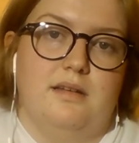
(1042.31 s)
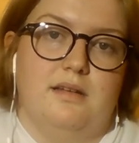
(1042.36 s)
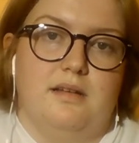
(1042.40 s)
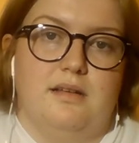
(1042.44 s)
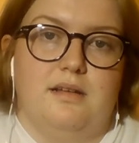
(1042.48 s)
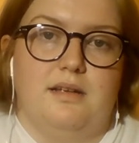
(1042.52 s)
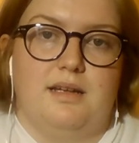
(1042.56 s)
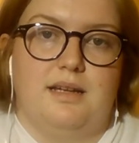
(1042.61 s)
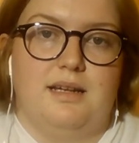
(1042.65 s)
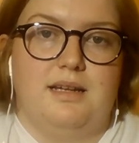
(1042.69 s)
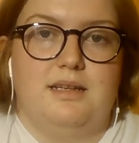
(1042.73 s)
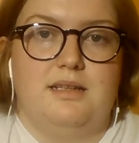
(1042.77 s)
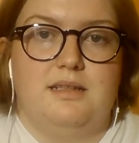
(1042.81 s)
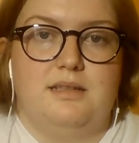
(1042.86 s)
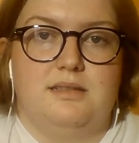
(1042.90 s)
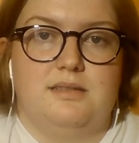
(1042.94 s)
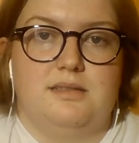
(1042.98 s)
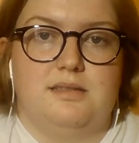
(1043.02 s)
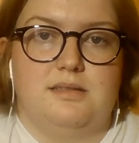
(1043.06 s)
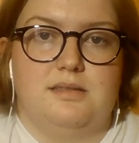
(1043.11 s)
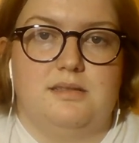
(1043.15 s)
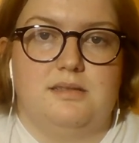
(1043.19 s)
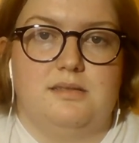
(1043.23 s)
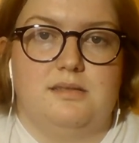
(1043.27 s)

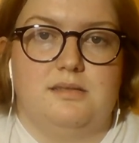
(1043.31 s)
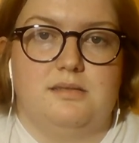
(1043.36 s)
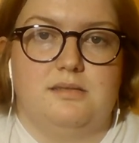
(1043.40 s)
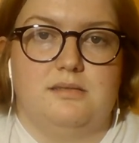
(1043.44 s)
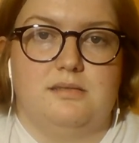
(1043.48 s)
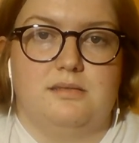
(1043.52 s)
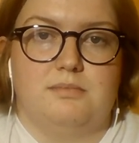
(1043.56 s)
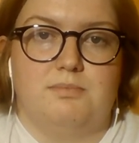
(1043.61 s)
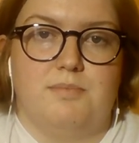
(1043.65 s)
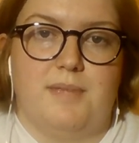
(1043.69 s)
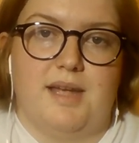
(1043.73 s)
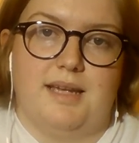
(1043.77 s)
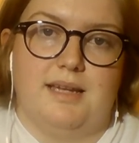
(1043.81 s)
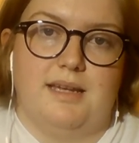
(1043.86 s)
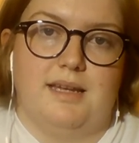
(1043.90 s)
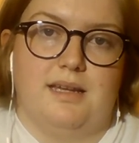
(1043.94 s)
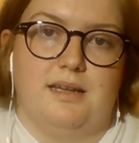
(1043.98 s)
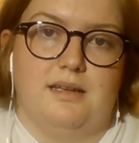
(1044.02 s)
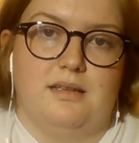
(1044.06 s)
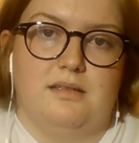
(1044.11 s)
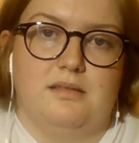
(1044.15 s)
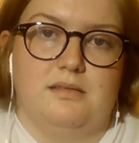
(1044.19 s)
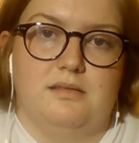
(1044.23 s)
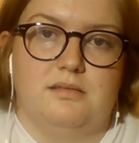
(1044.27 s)
he's
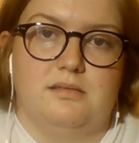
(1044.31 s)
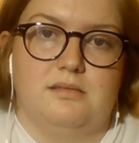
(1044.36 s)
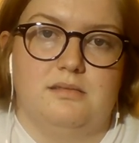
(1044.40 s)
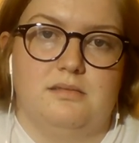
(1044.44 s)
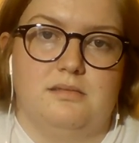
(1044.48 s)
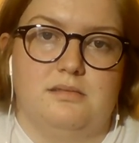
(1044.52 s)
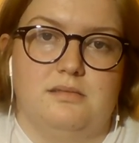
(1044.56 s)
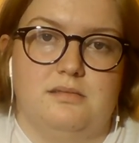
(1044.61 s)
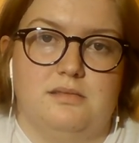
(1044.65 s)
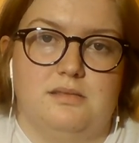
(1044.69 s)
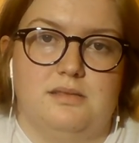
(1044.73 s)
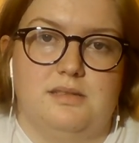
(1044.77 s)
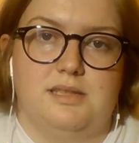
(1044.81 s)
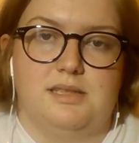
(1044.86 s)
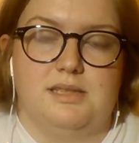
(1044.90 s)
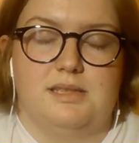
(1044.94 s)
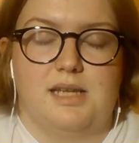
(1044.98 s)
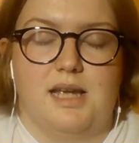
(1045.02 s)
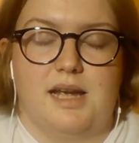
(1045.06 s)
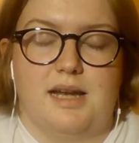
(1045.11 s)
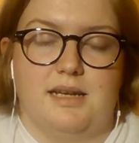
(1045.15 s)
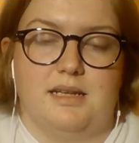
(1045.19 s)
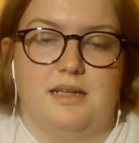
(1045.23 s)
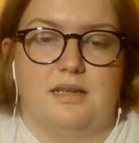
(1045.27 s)
making
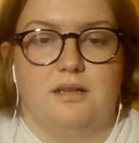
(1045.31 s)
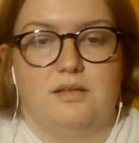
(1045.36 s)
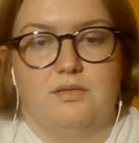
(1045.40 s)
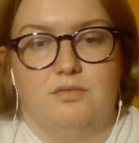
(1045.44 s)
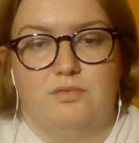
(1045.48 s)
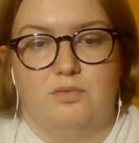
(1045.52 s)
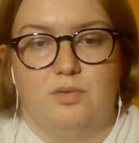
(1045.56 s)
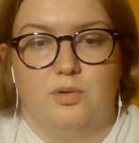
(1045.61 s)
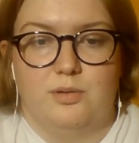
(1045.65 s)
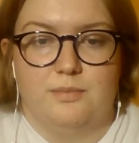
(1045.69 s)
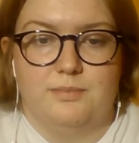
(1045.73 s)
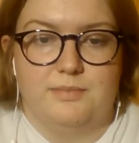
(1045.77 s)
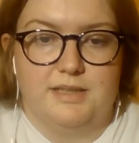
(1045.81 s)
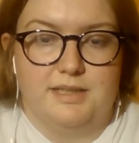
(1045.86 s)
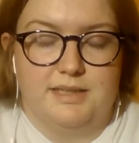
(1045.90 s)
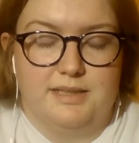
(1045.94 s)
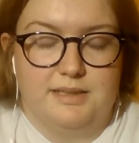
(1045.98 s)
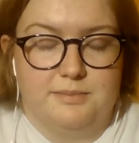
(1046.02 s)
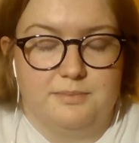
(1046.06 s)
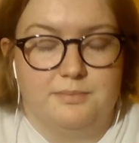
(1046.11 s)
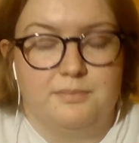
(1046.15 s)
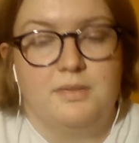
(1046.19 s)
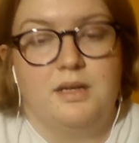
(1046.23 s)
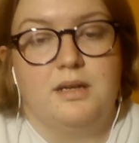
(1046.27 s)
society conform to
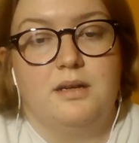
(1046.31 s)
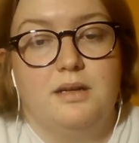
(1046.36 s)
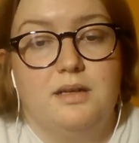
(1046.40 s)
him.